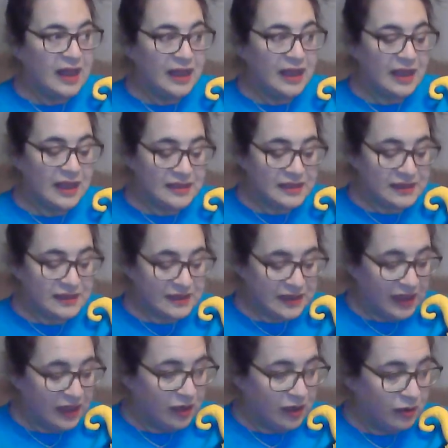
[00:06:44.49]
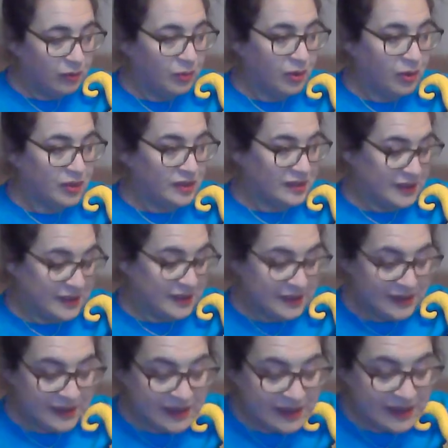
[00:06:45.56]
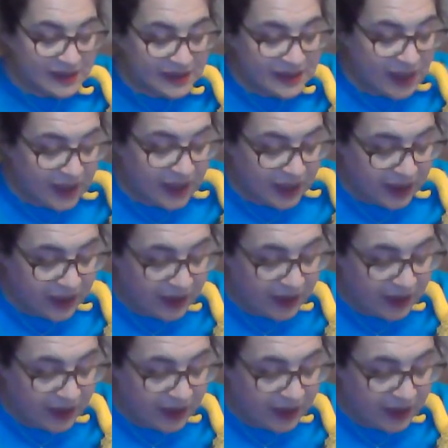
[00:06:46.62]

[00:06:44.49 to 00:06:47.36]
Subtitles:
Let's see what is inside.